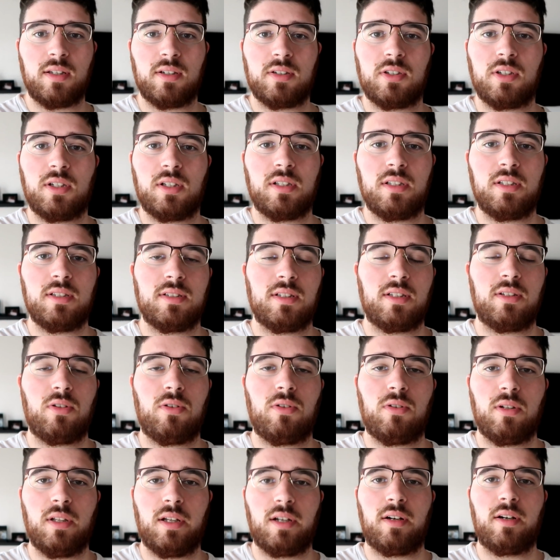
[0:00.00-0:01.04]
and she cleans out the
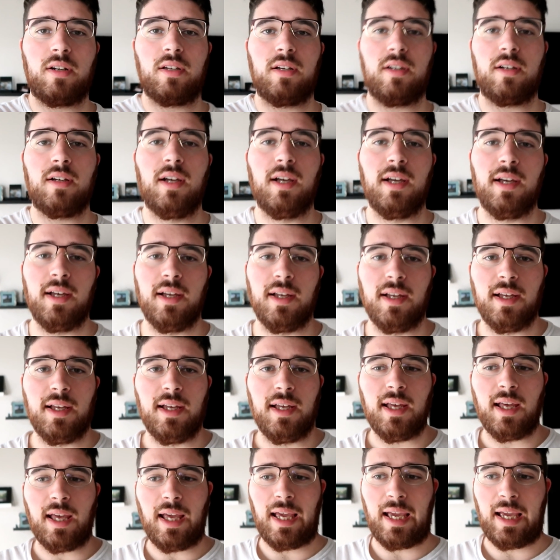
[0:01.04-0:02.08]
whole area,
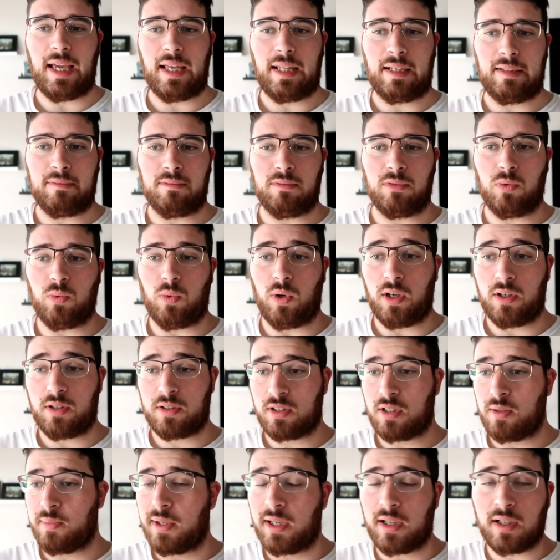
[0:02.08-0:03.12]
and
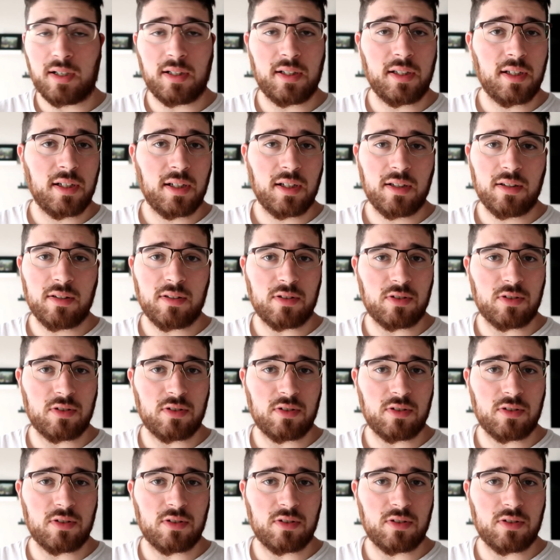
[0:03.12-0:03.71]
water's coming out clear.